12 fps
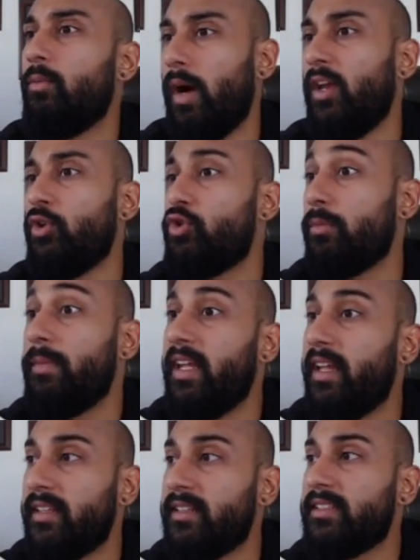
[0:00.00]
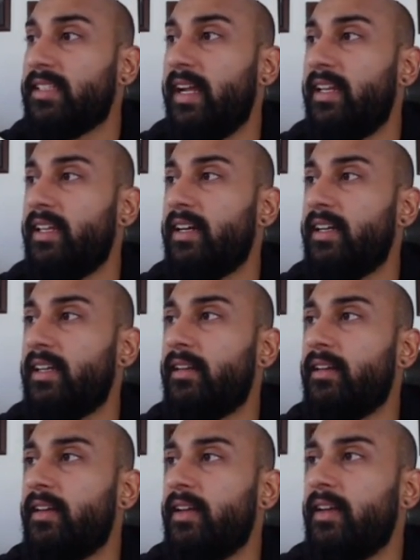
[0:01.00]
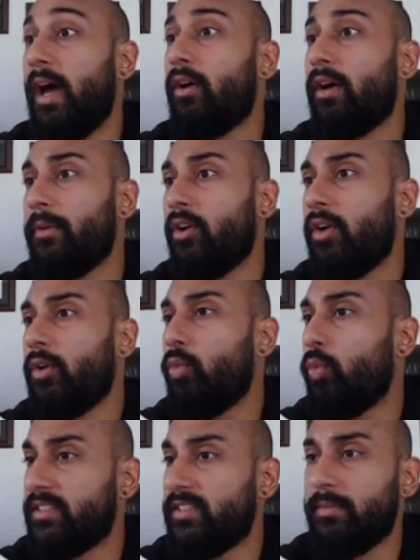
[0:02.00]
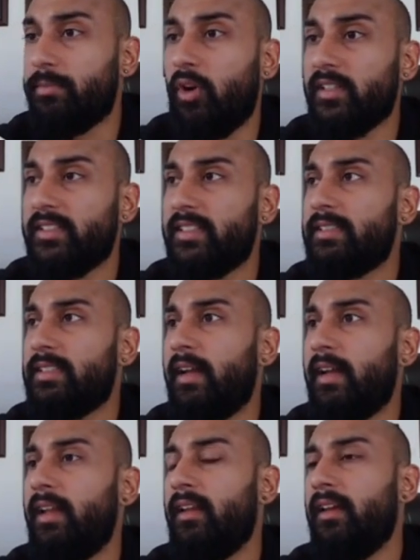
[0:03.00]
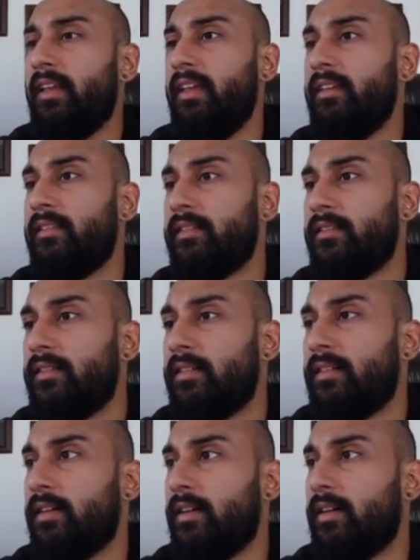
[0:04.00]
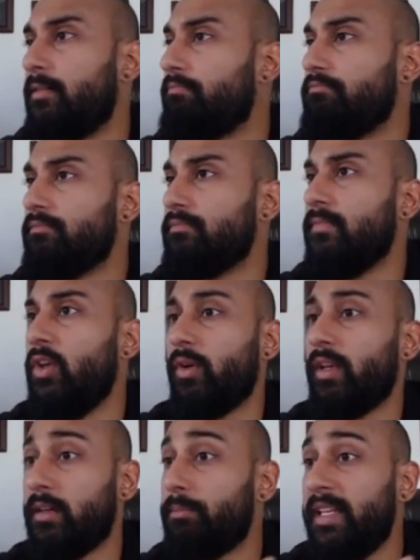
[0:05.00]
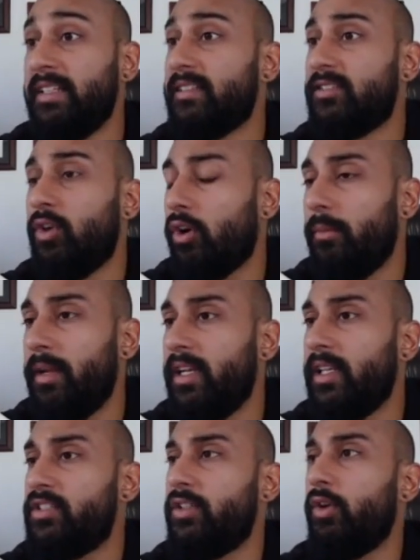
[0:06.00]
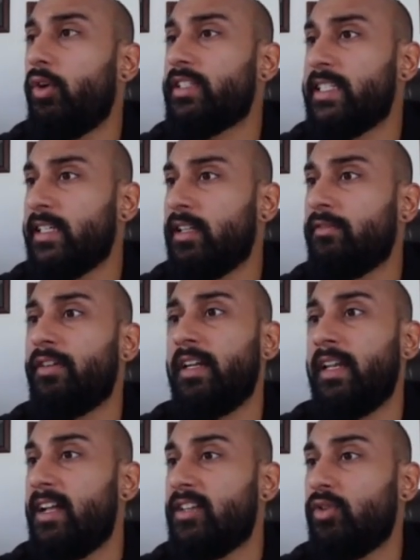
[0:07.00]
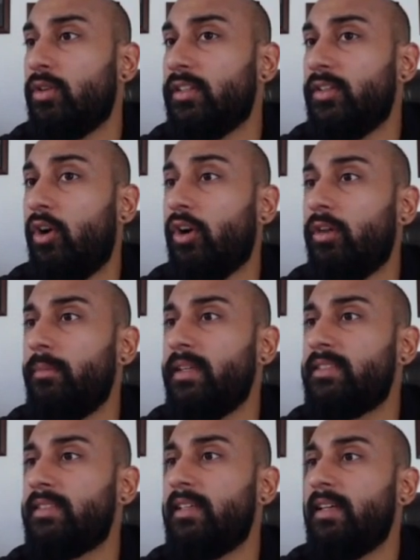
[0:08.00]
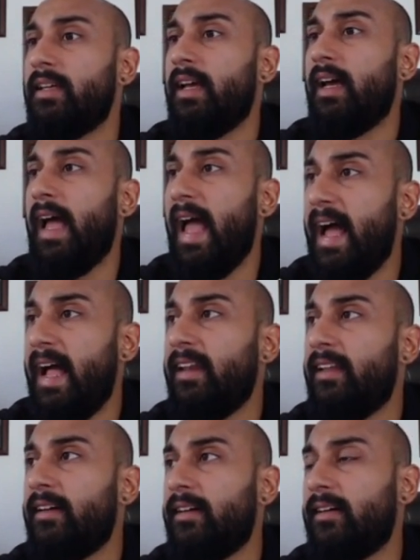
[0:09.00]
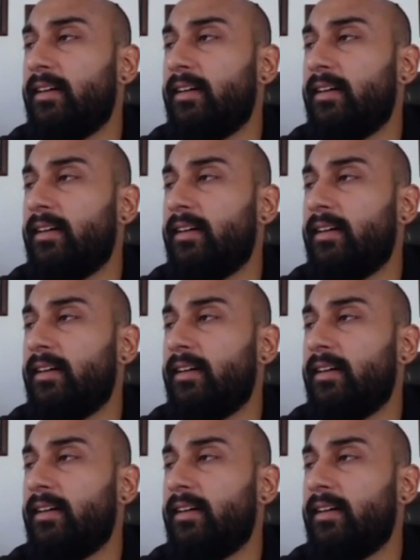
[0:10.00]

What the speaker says: why you should be getting this ITIN. So now coming on to what's the process, right? Either you can complete this documentation yourself, attach all the documents, and